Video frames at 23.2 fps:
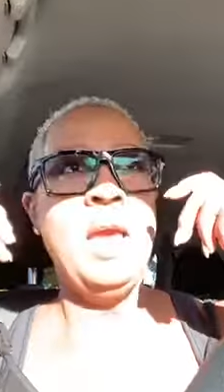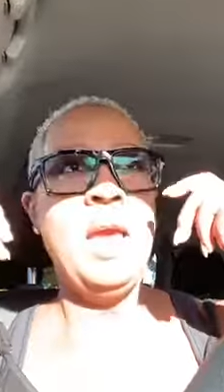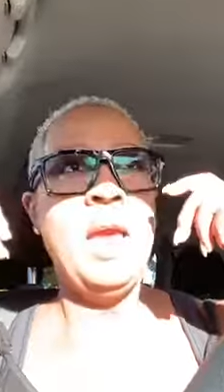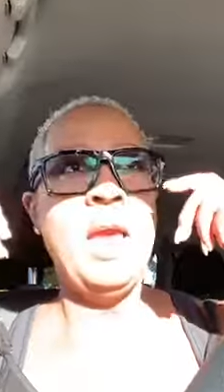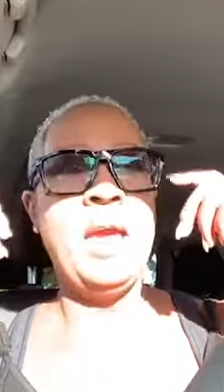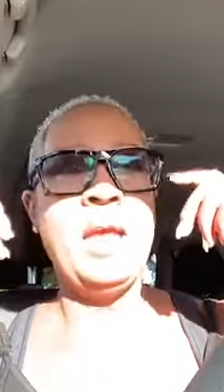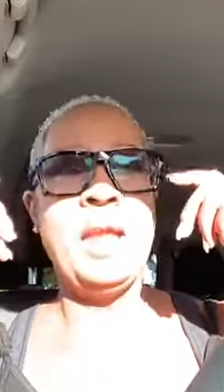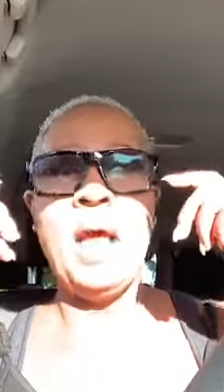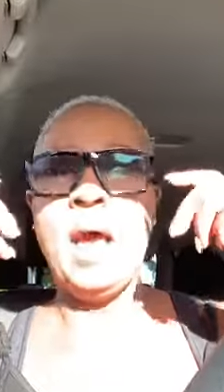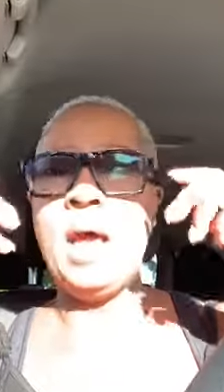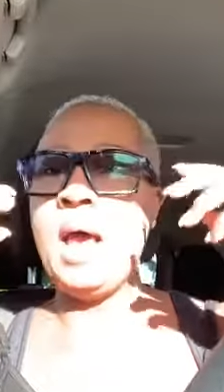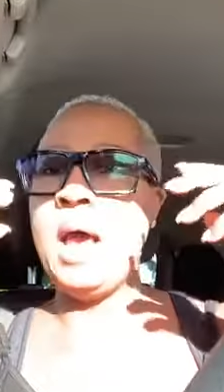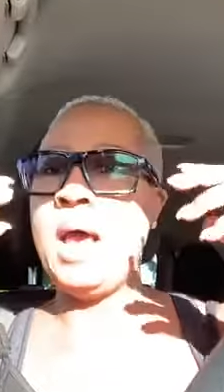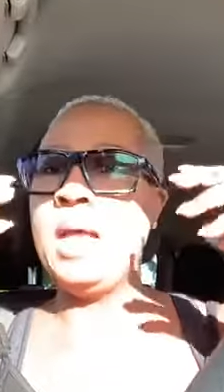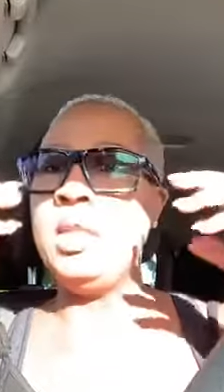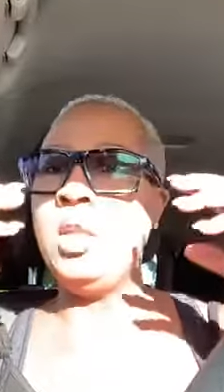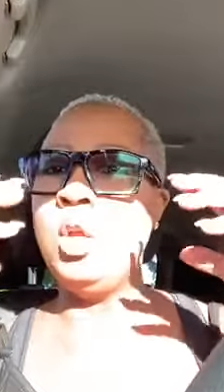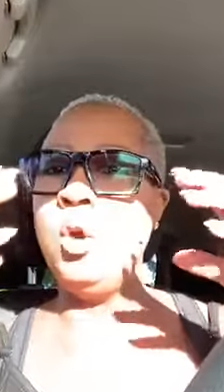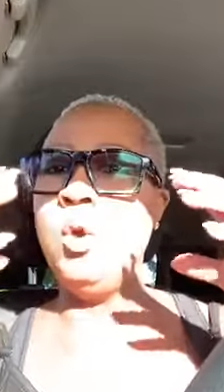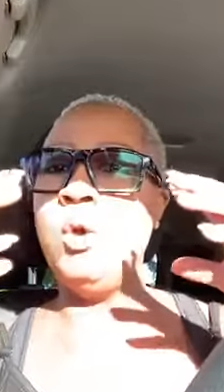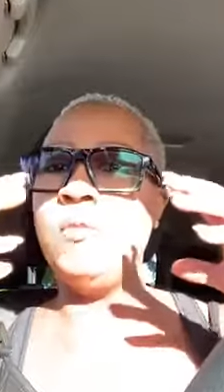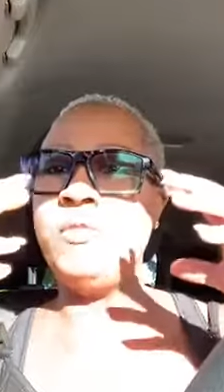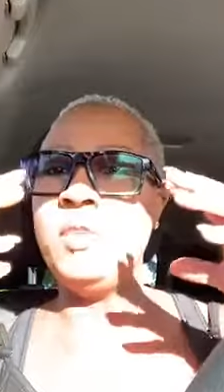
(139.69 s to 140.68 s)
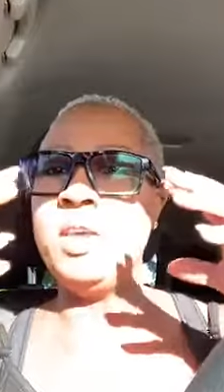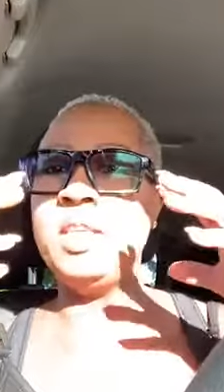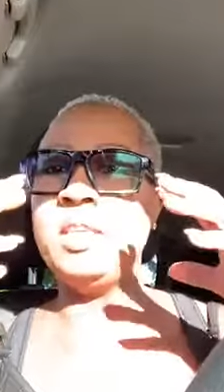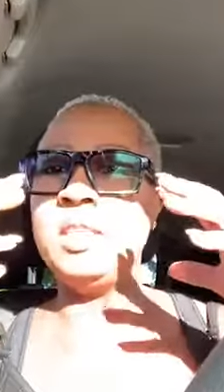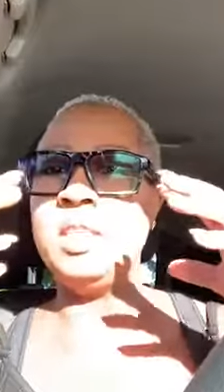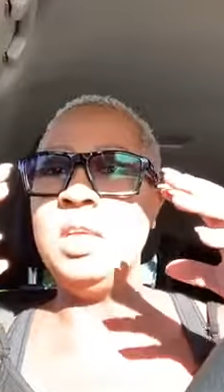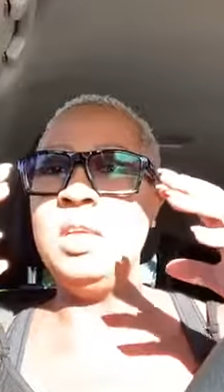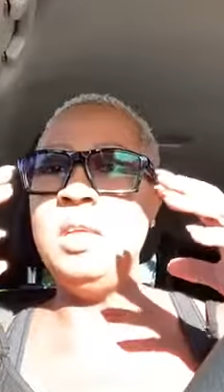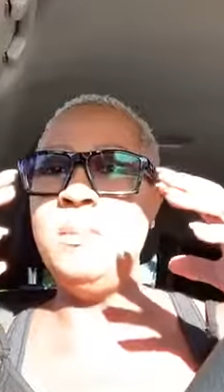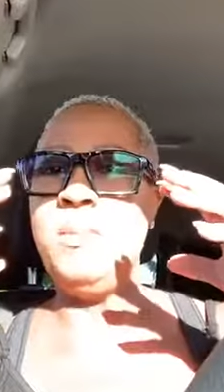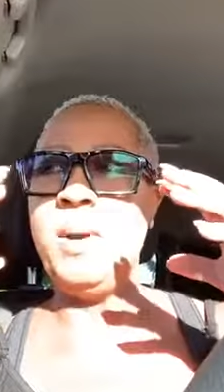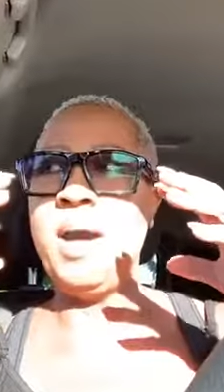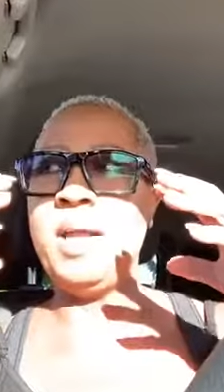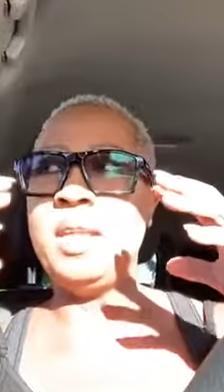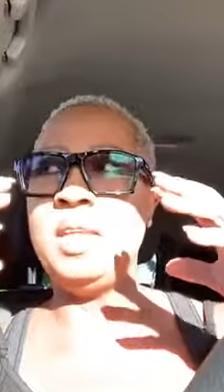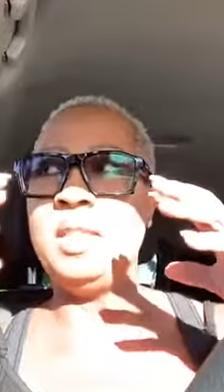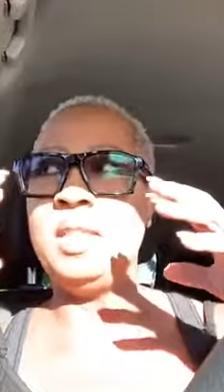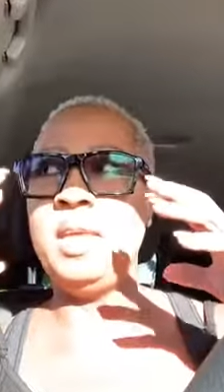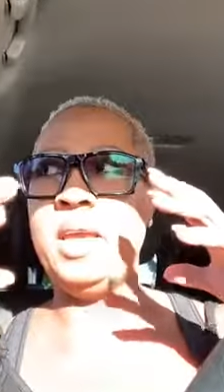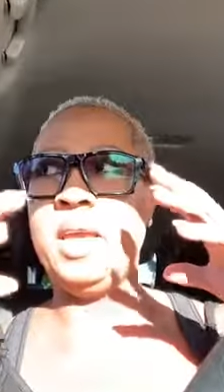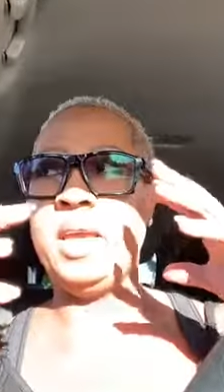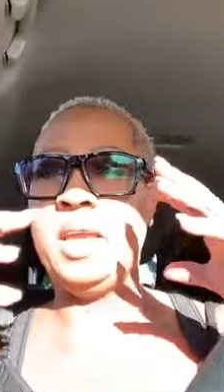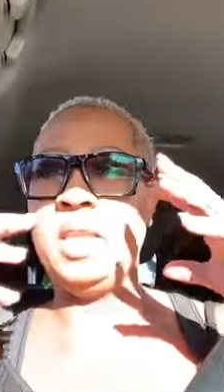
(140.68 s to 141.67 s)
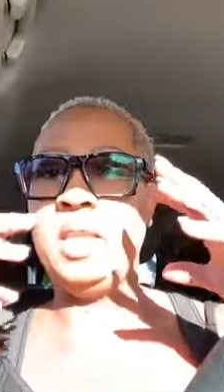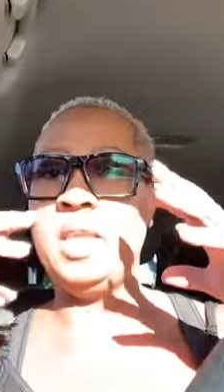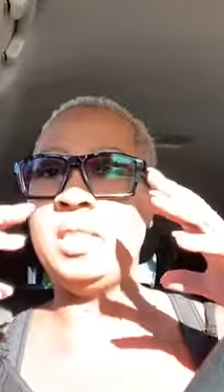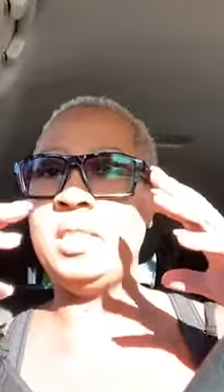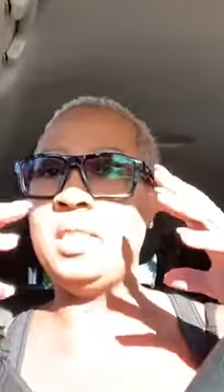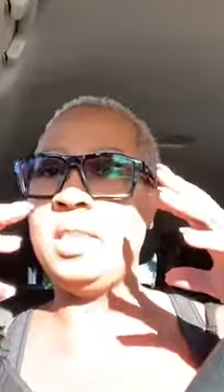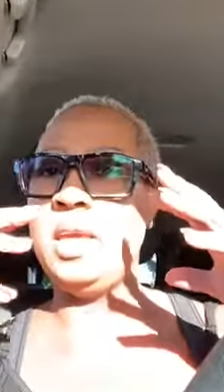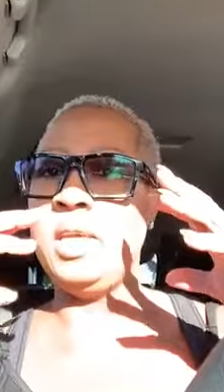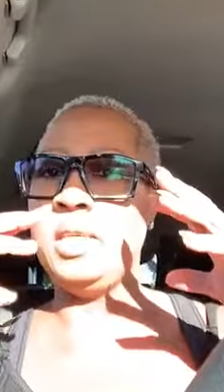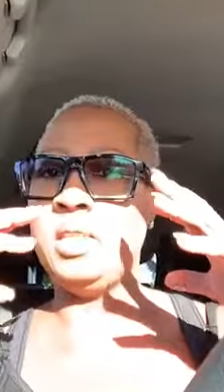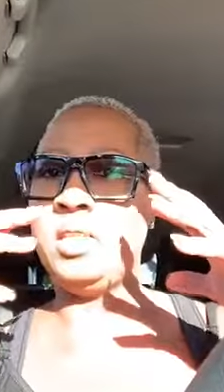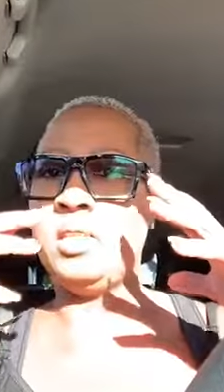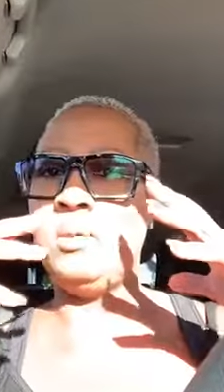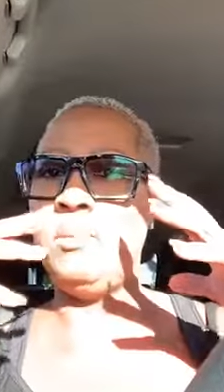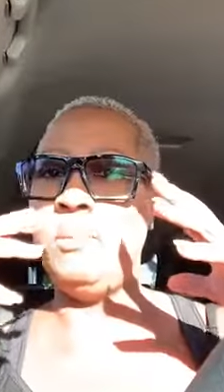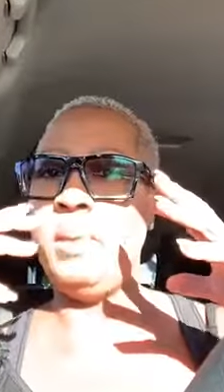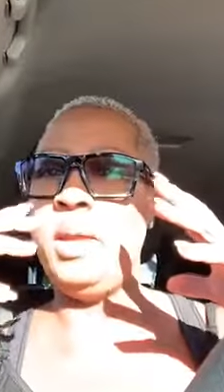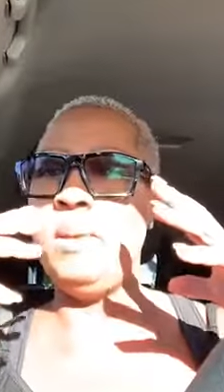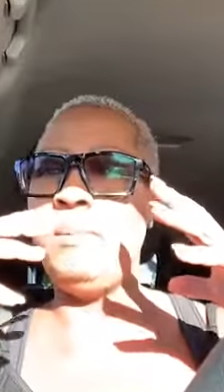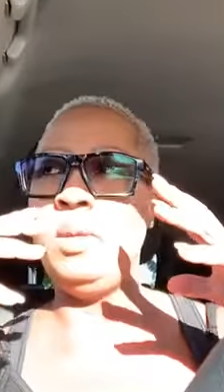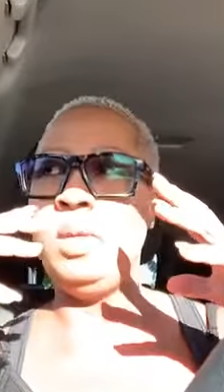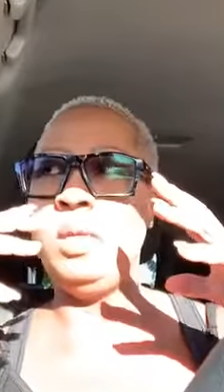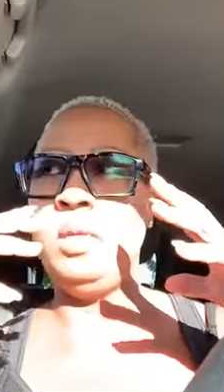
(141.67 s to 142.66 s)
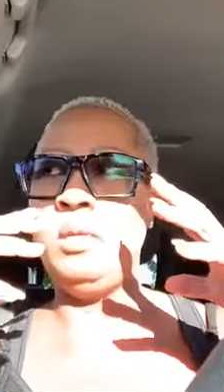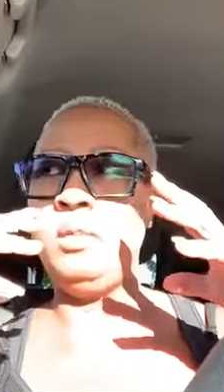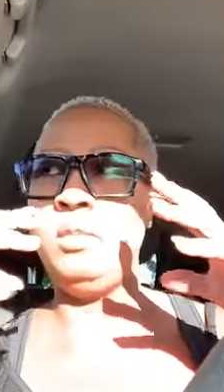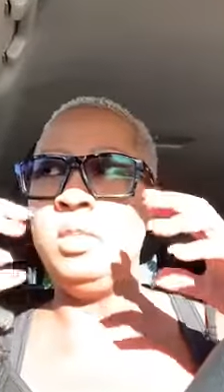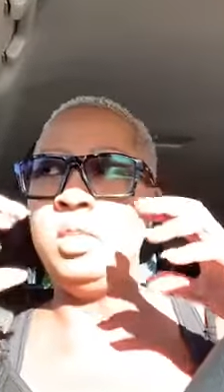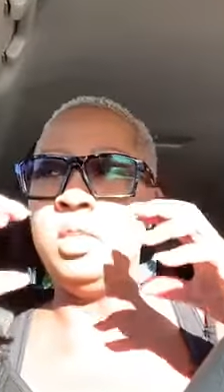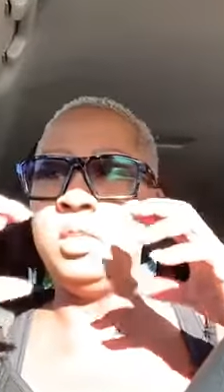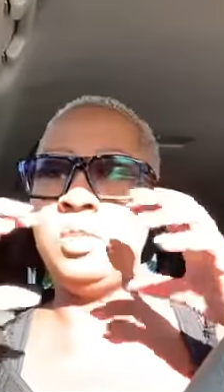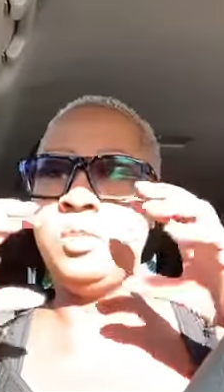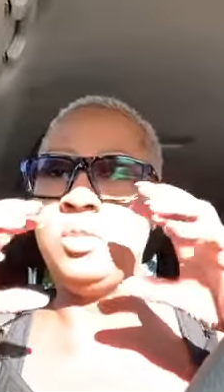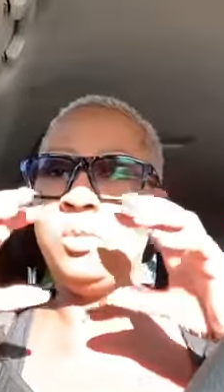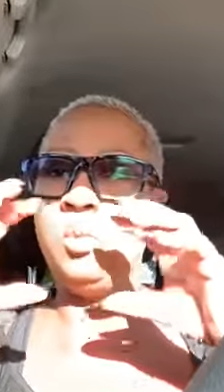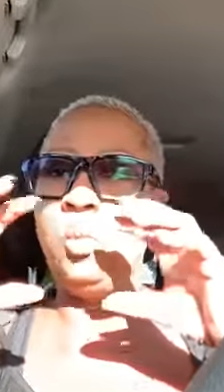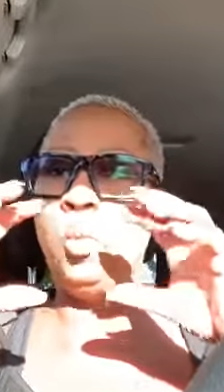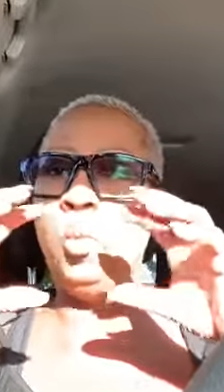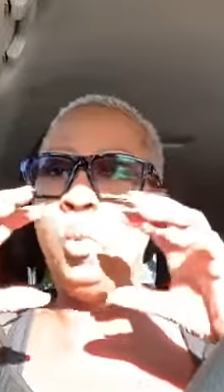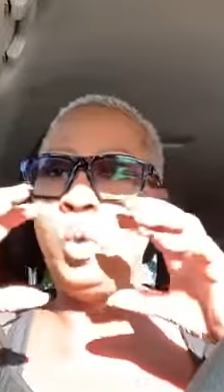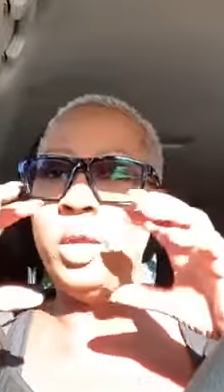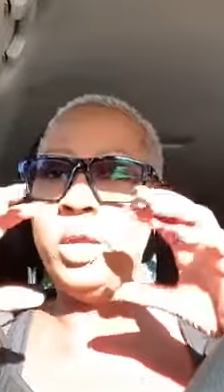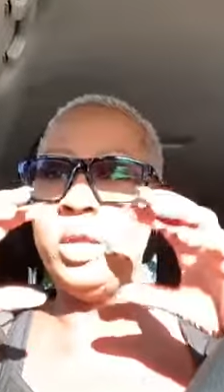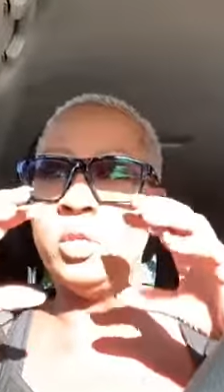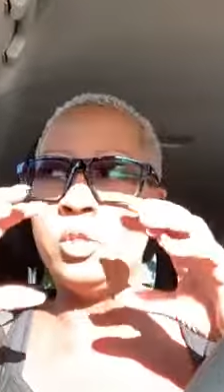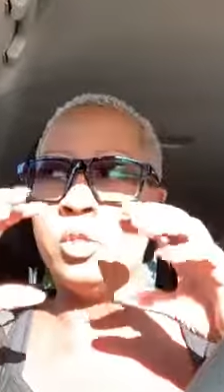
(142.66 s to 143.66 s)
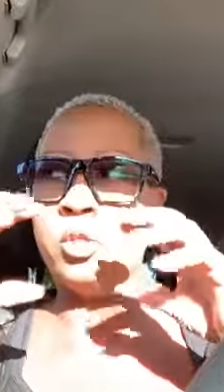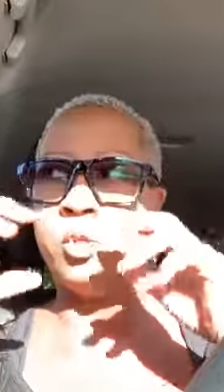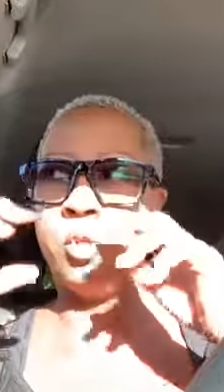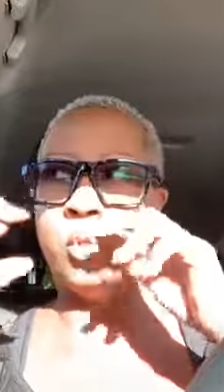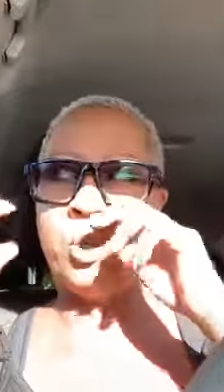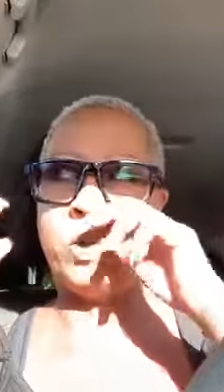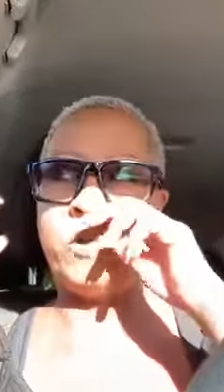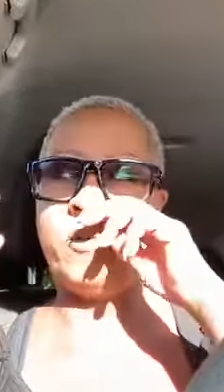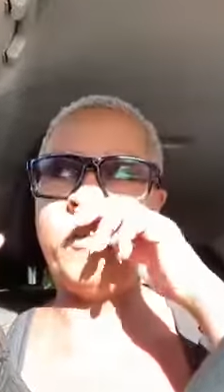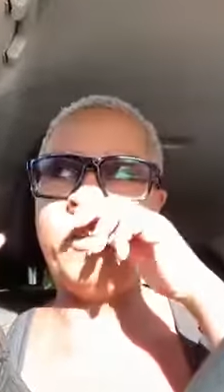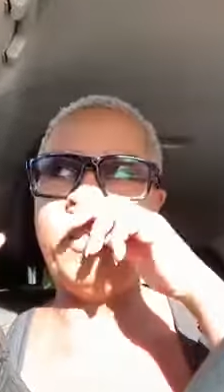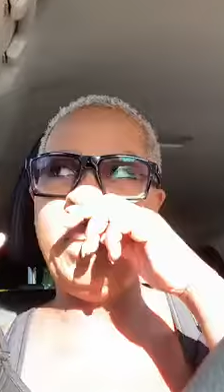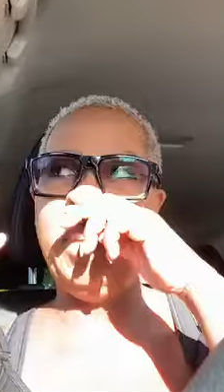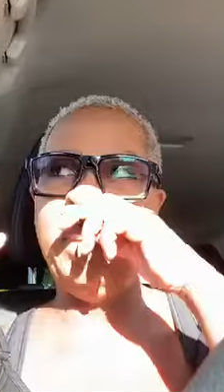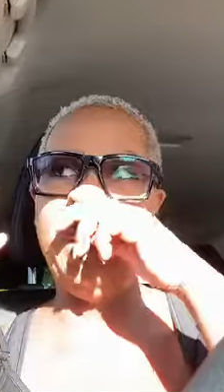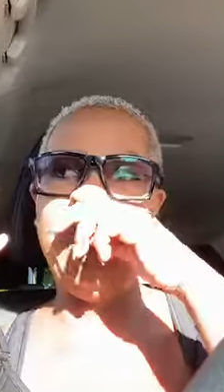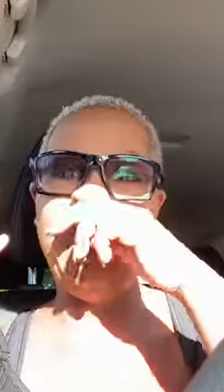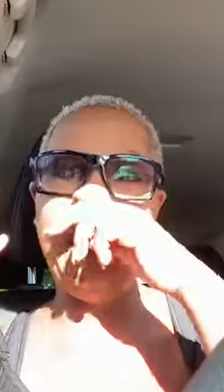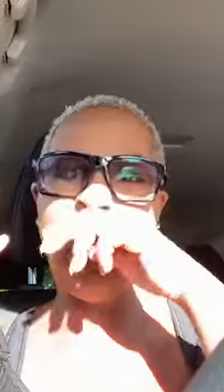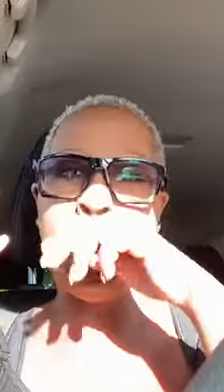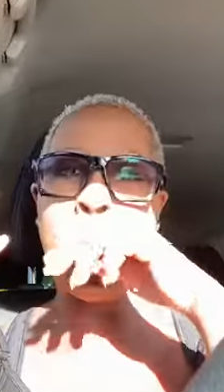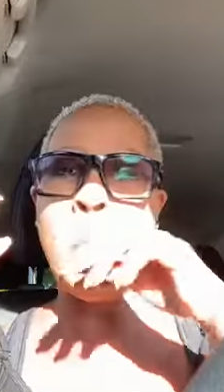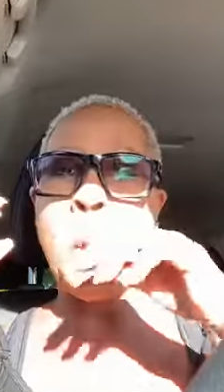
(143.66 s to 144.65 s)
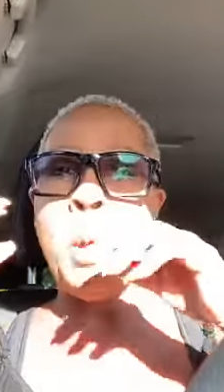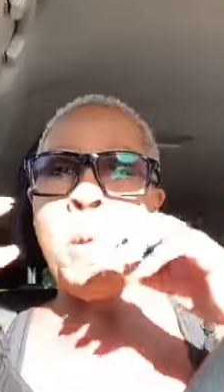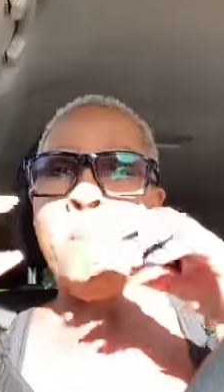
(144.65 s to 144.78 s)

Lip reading: And I know if there's anybody that can attest to maybe this weird sort of feeling